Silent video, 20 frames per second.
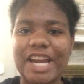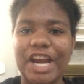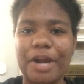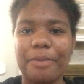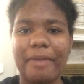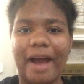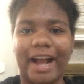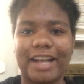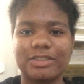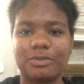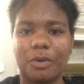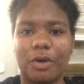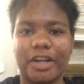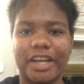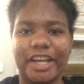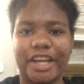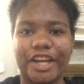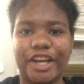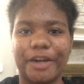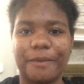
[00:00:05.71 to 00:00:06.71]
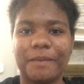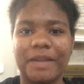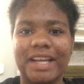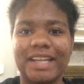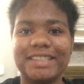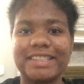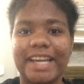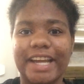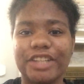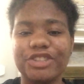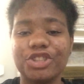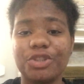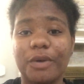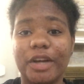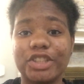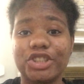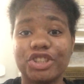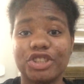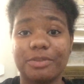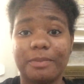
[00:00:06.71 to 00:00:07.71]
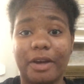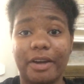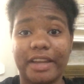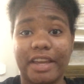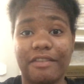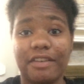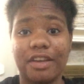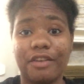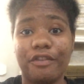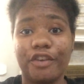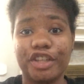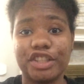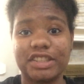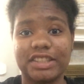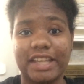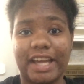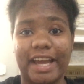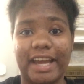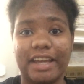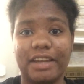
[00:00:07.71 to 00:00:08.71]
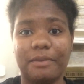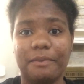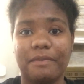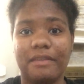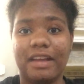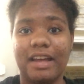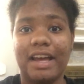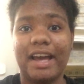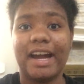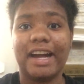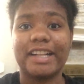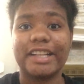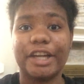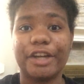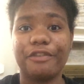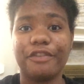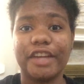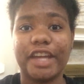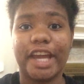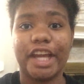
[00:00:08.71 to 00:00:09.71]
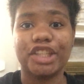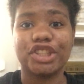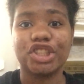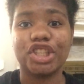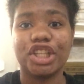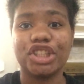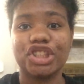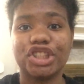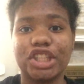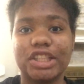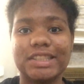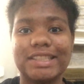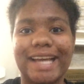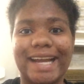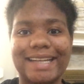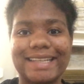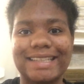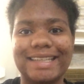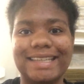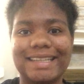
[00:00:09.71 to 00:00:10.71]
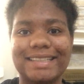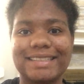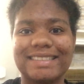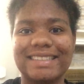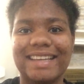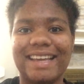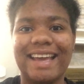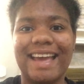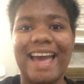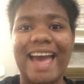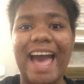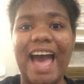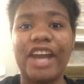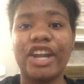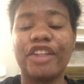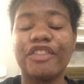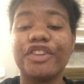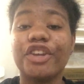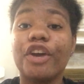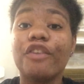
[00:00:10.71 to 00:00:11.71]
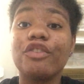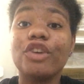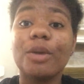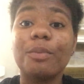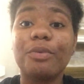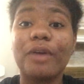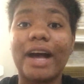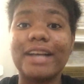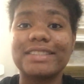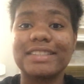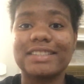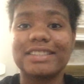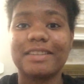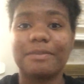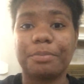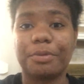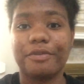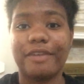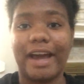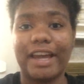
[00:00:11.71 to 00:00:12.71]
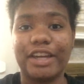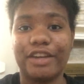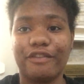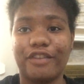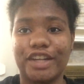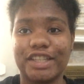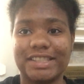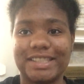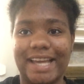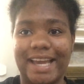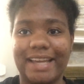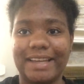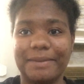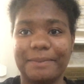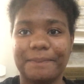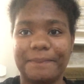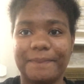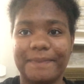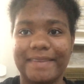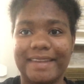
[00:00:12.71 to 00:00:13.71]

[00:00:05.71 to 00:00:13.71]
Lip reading: Tara Maxwell here to answer questions about giving first aid, clarification on certain techniques, and on the overall process of providing first aid.